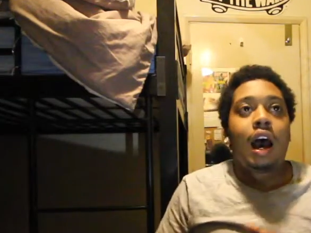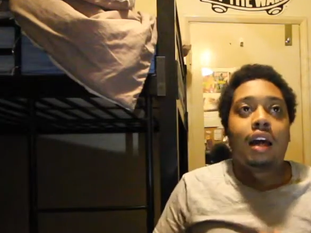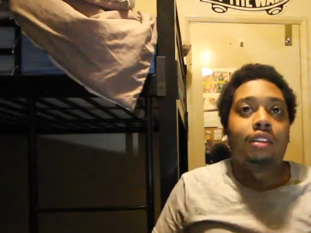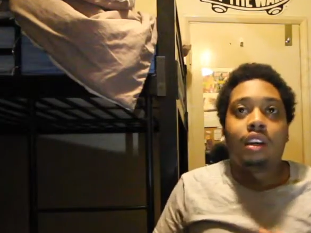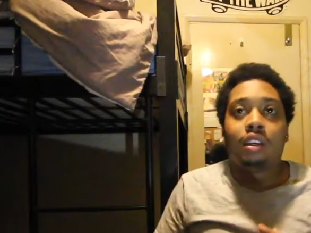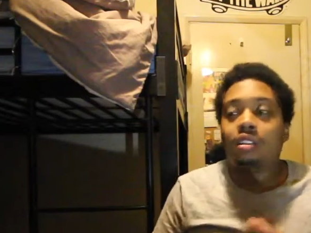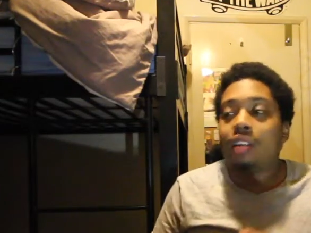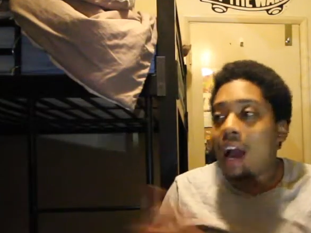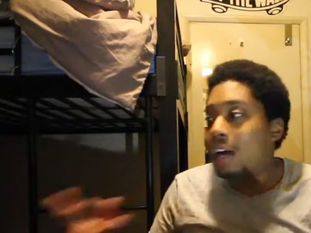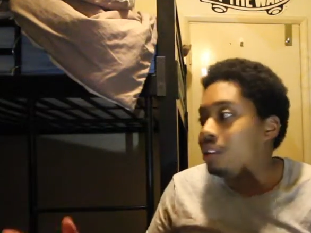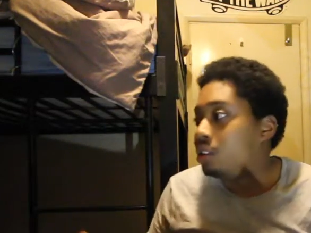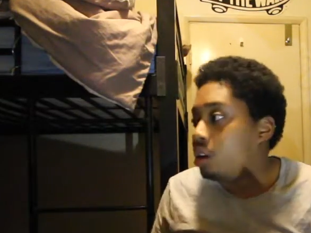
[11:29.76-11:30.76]
and then
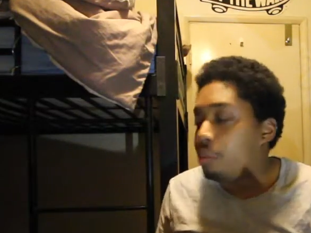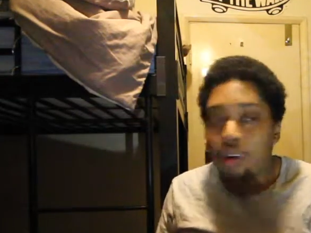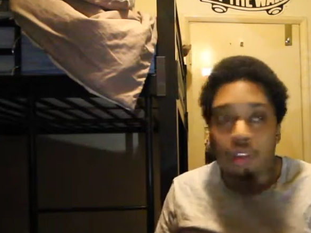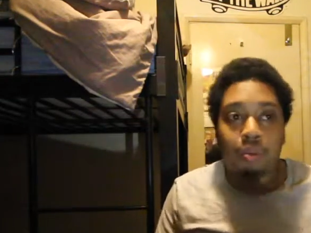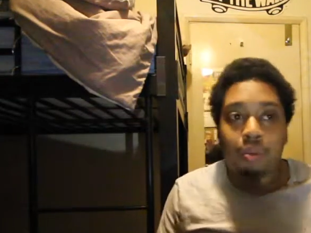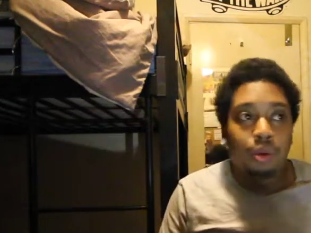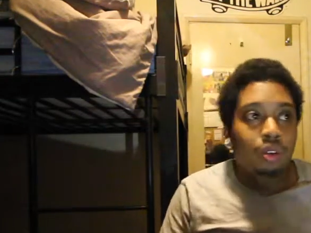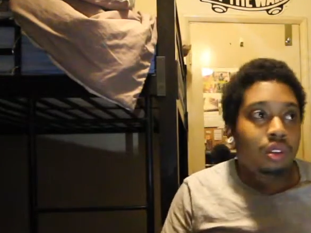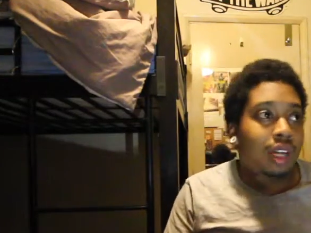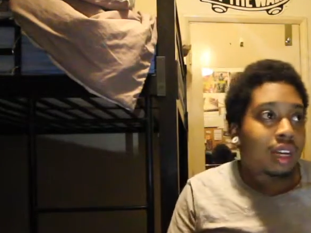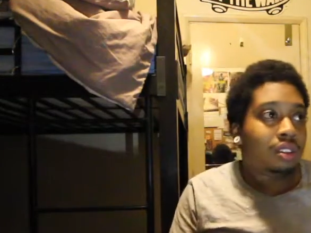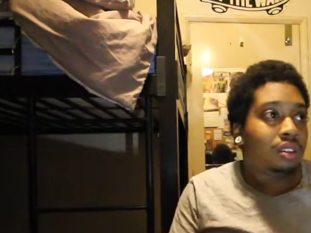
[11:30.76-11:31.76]
add a motherboard
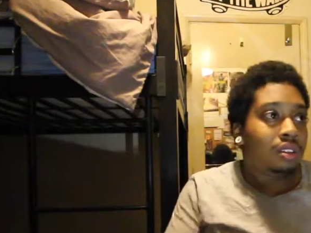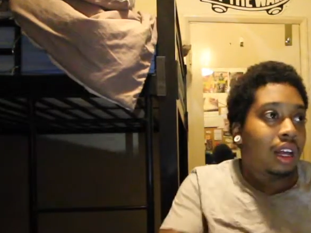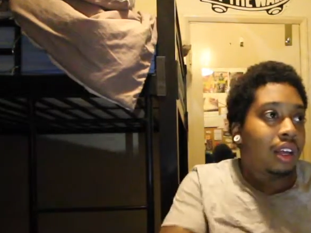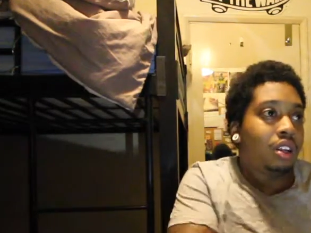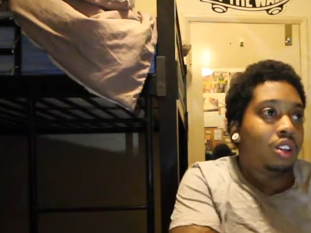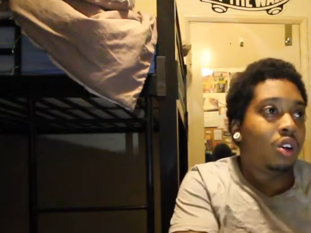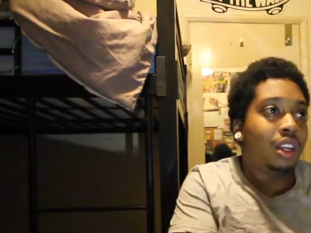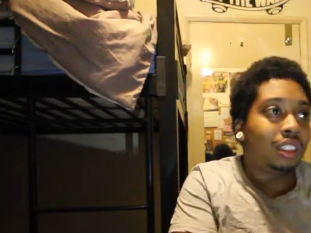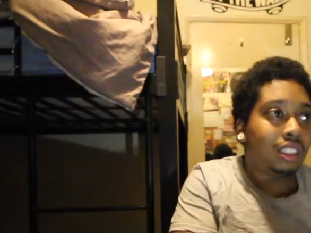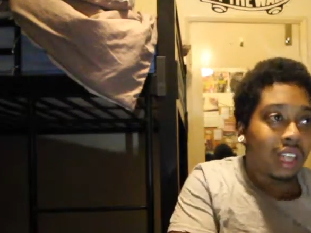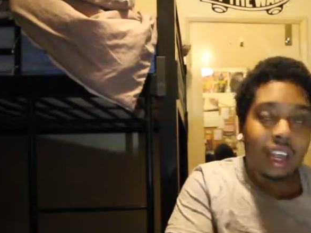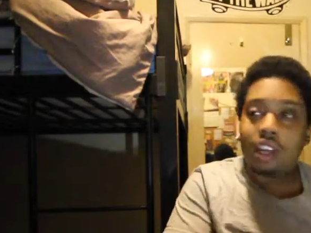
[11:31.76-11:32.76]
that's, like, you know,
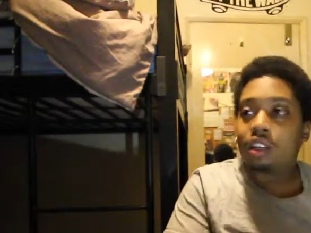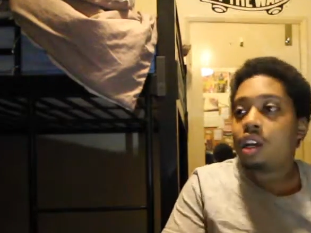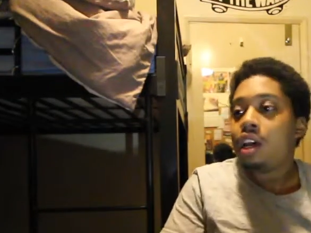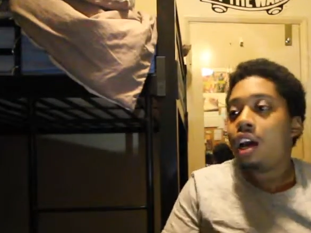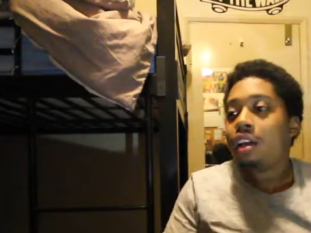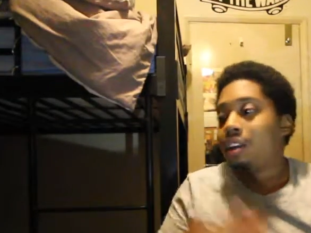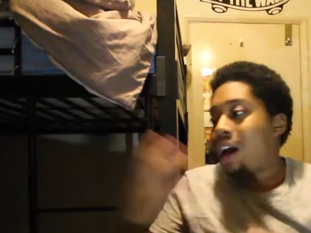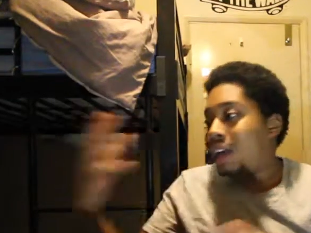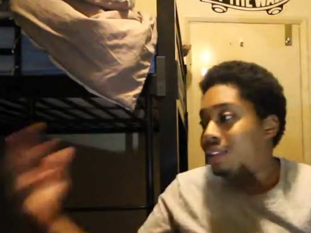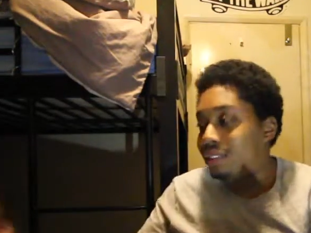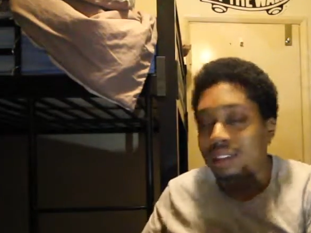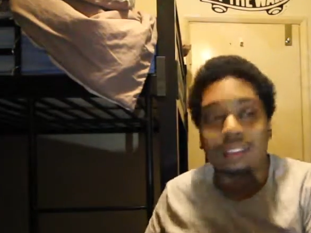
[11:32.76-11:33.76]
insane, and then
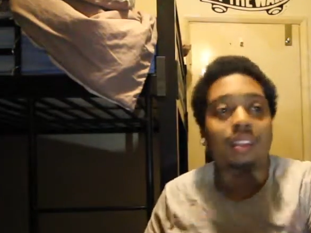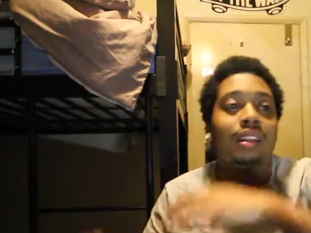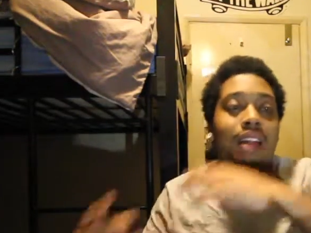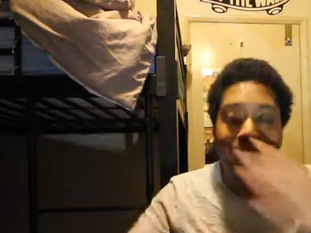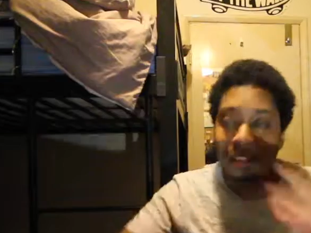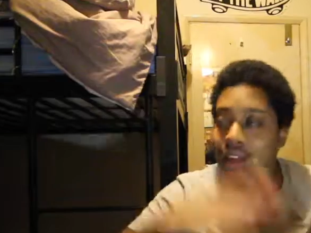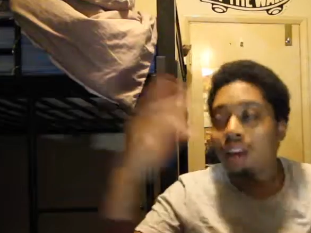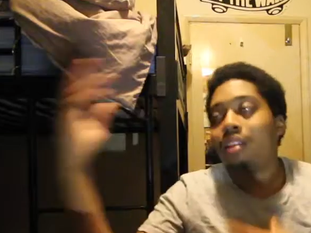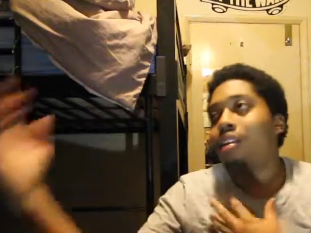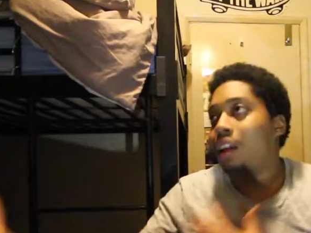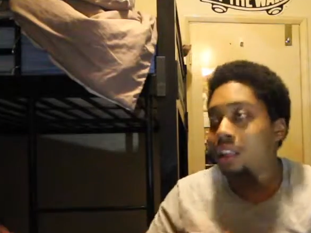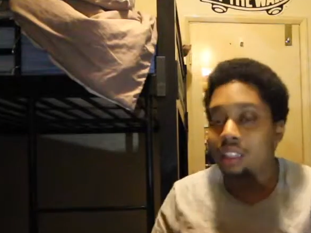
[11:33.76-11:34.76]
add this and then add that and
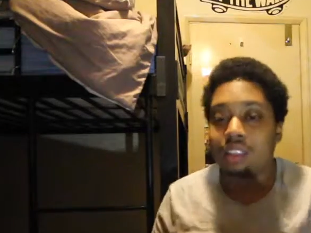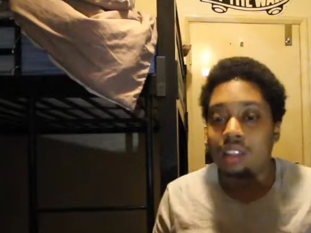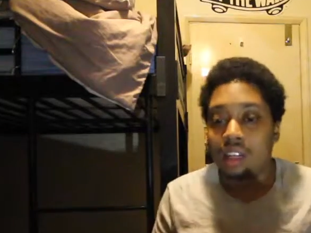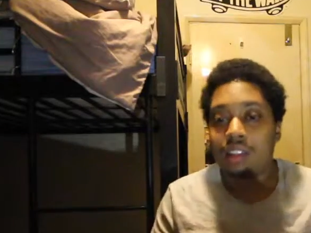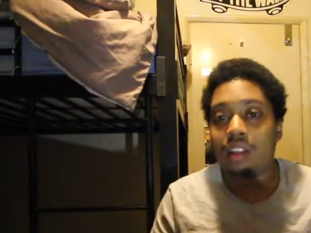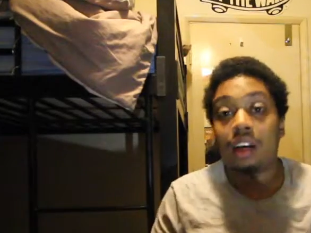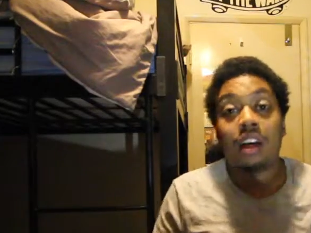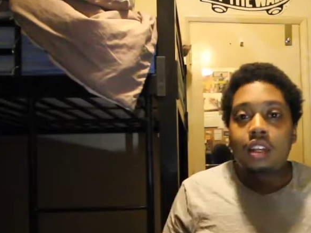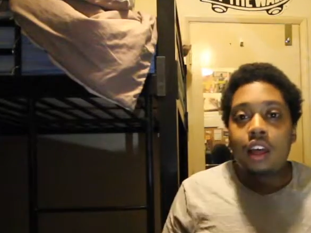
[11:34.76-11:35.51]
then add this and add that.